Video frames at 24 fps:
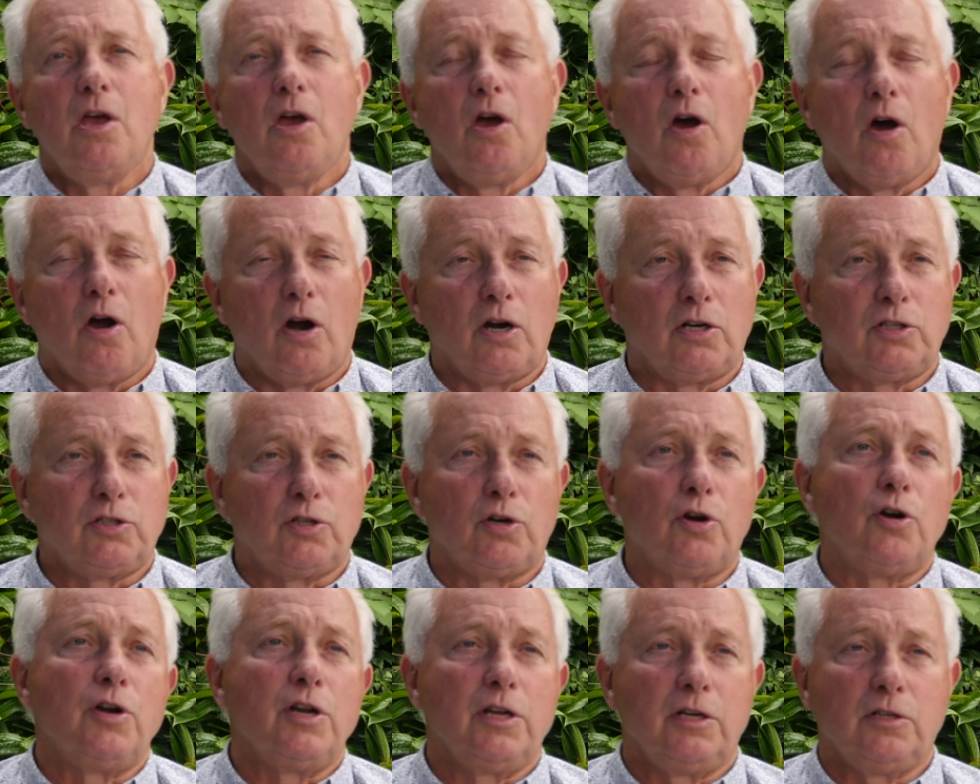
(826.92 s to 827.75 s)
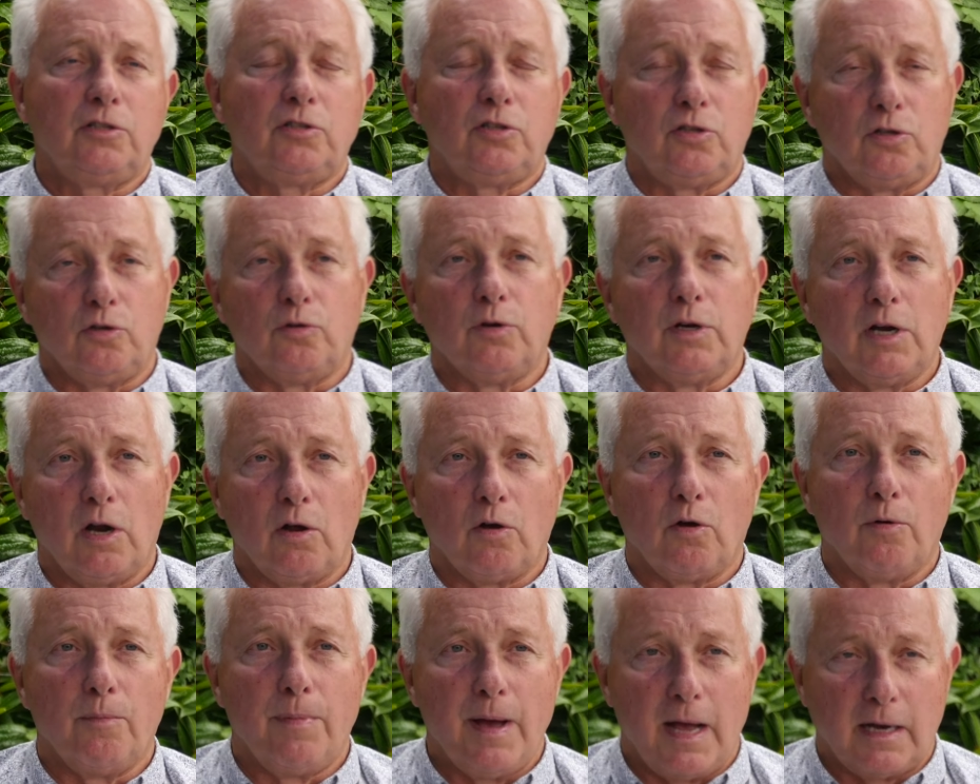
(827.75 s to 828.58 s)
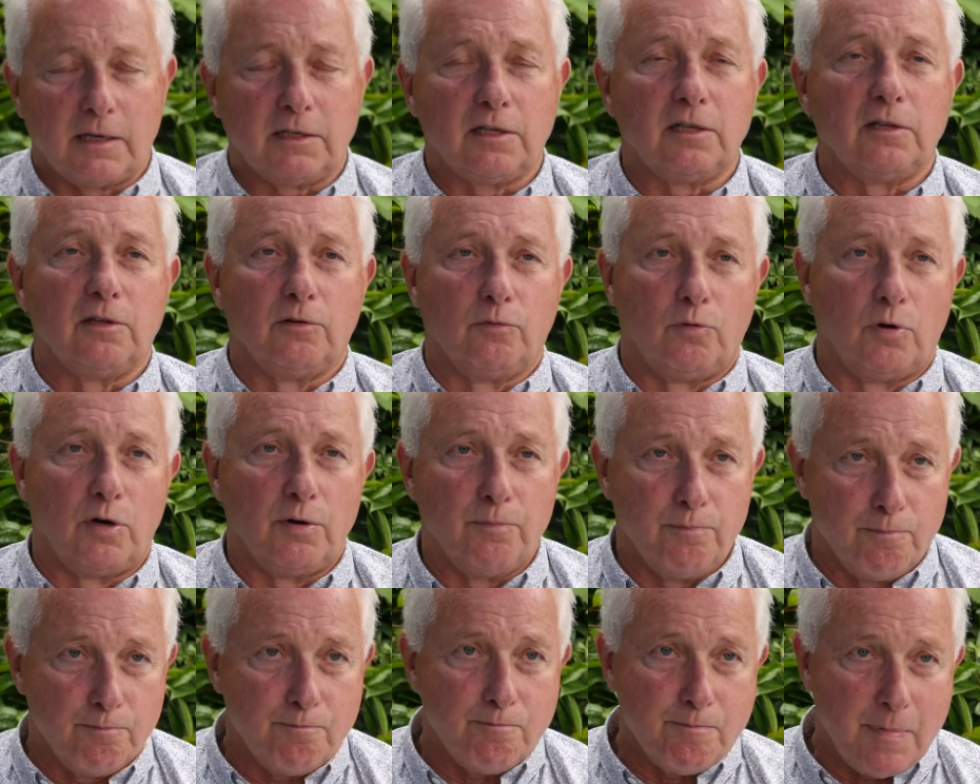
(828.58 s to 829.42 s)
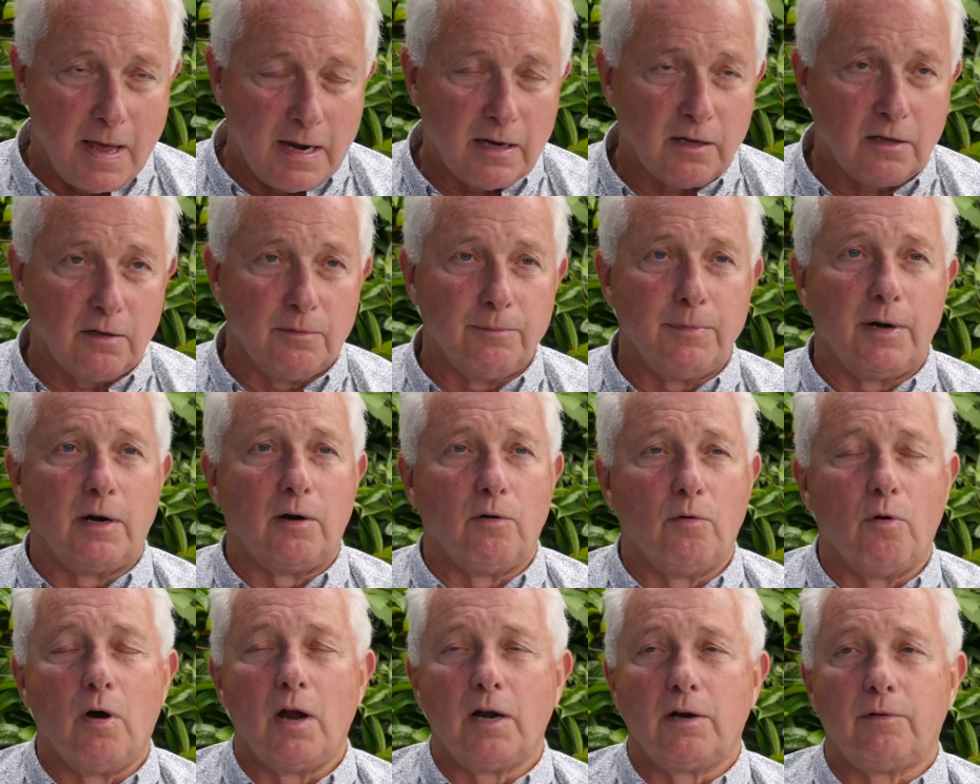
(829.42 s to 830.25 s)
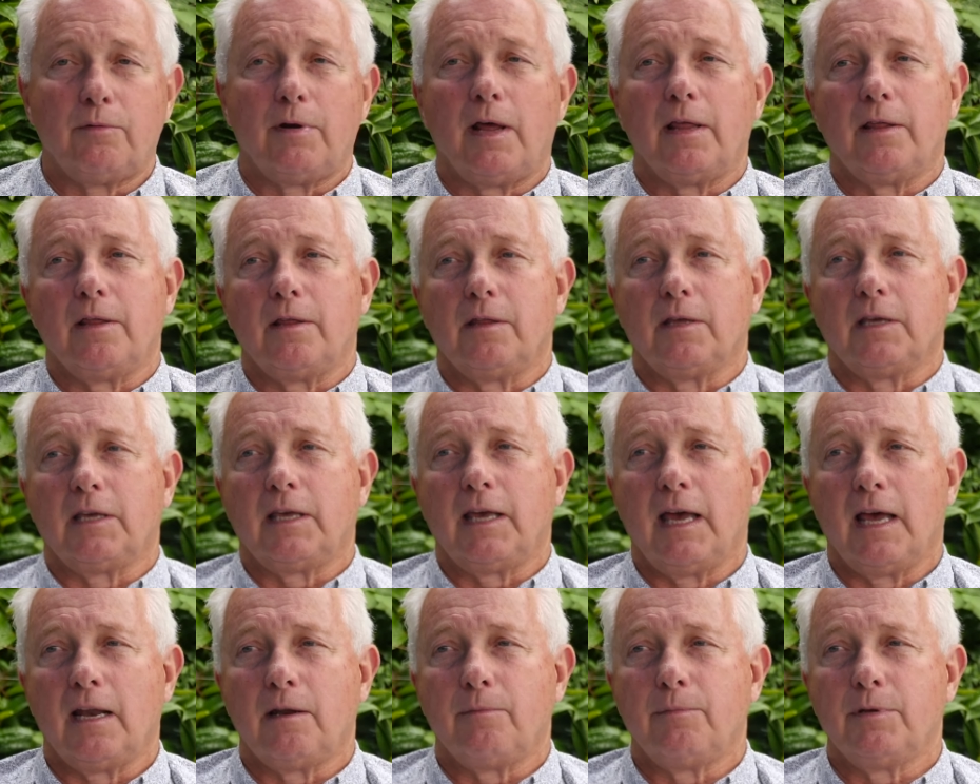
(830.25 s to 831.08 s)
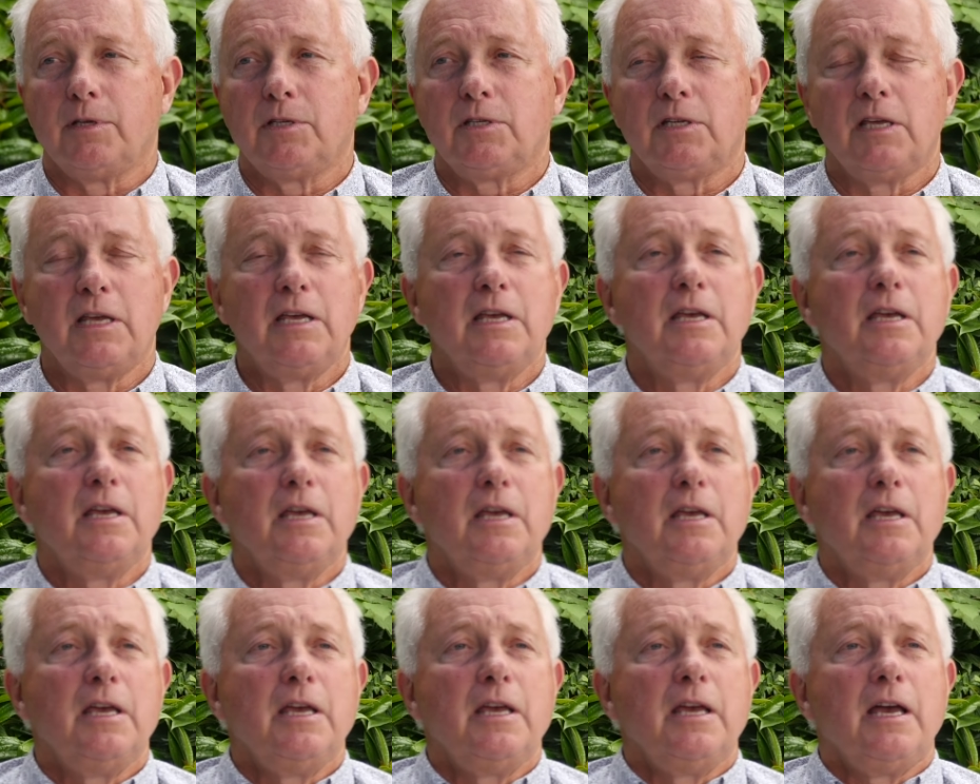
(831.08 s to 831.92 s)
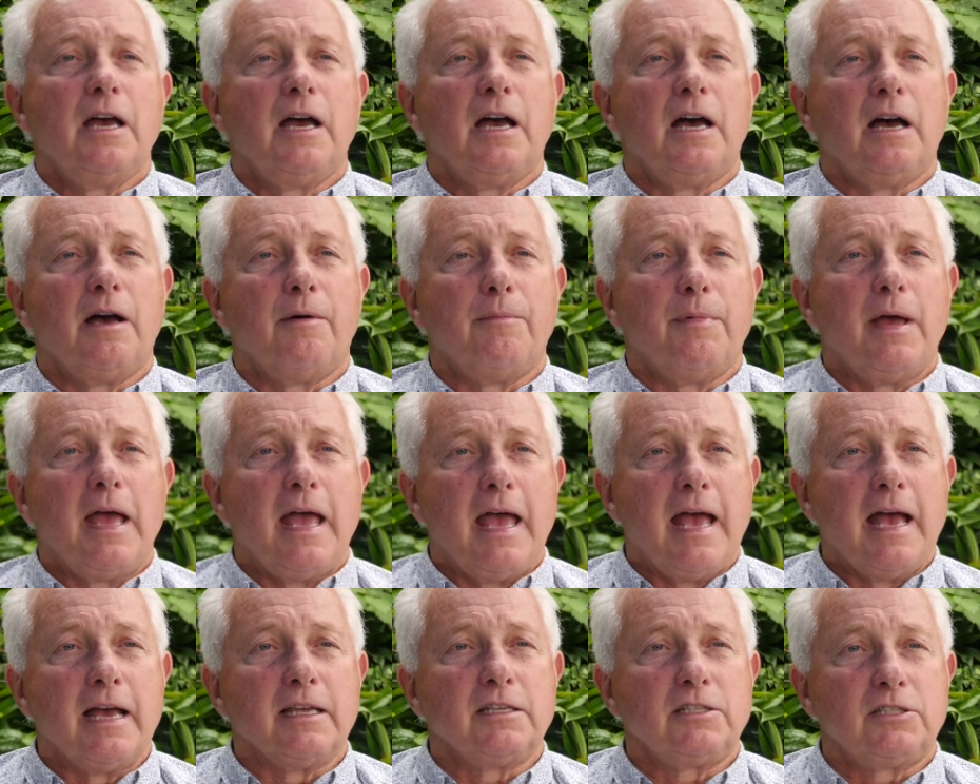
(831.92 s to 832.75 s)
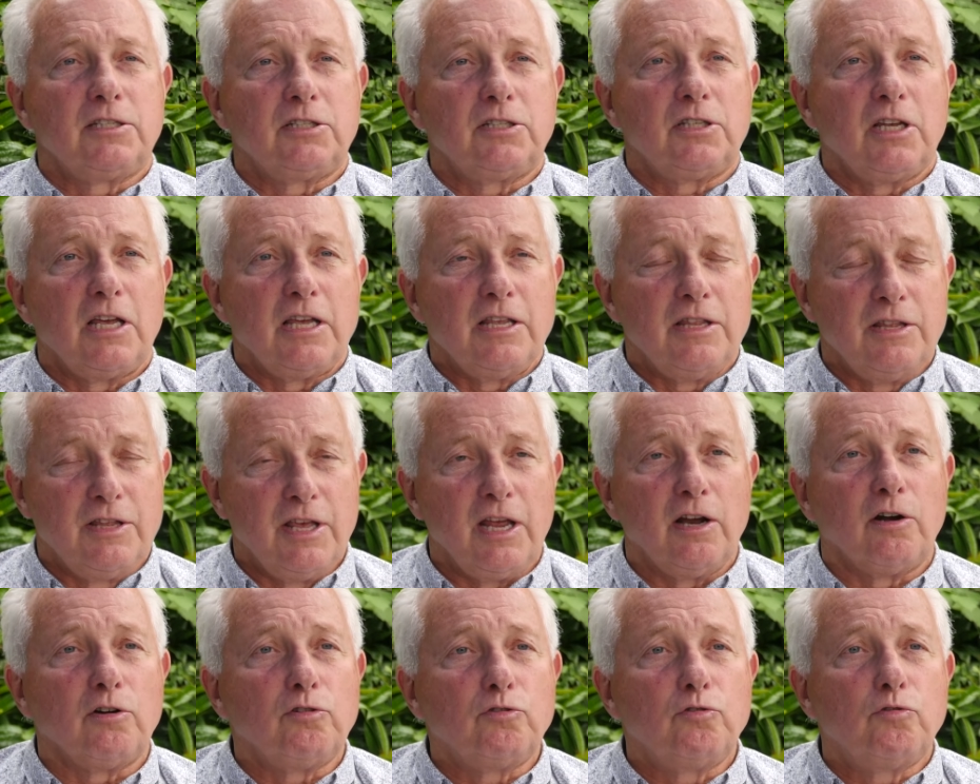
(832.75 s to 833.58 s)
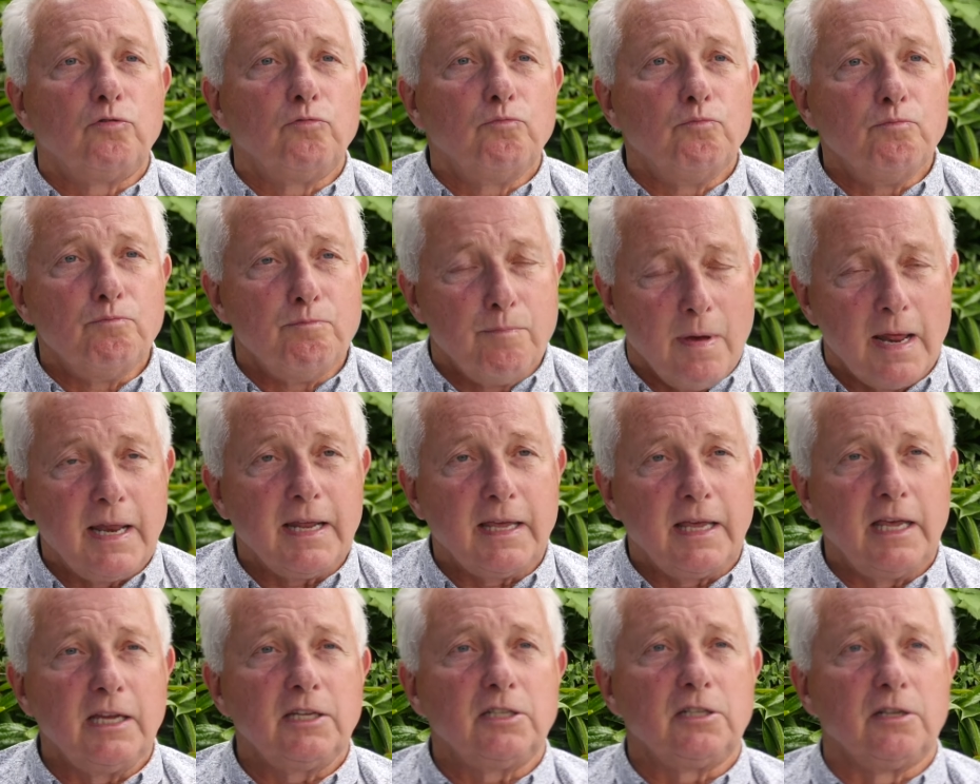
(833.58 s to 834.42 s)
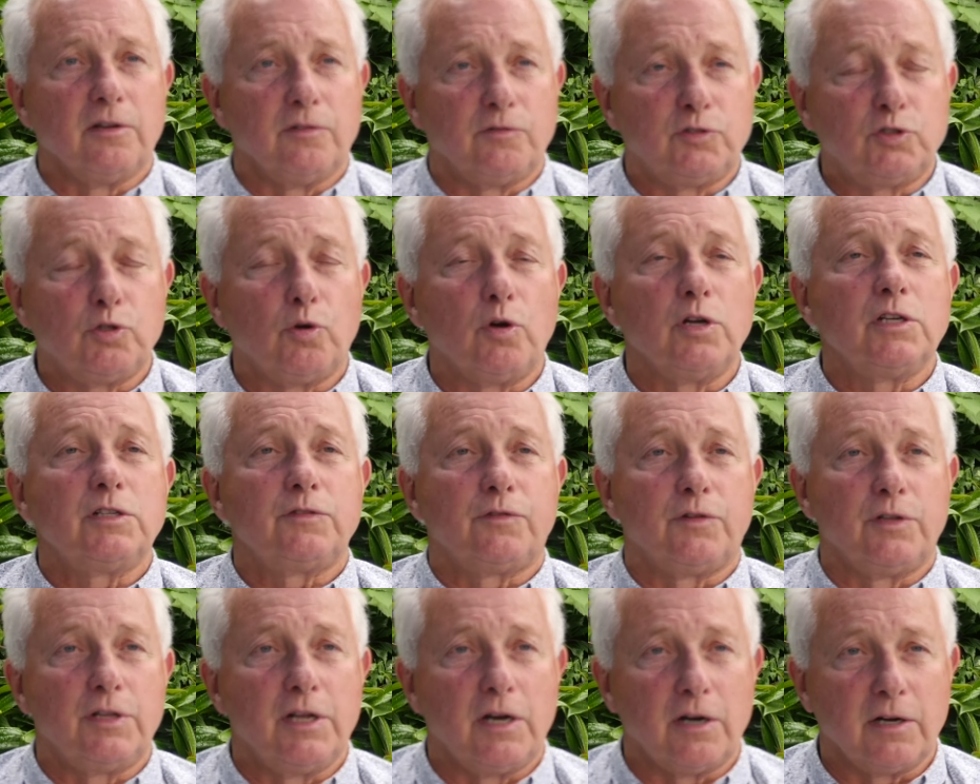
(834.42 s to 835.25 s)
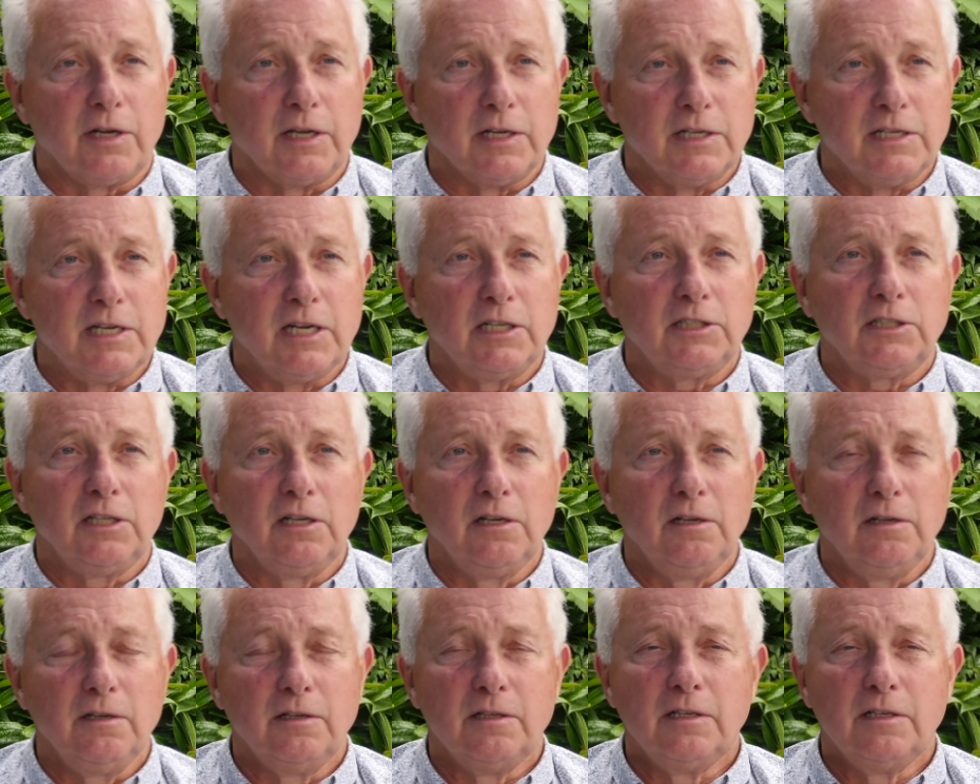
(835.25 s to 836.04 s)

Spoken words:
are turning to, and I'll go back to the word medical marijuana rather than cannabis, as their medication of choice for their condition,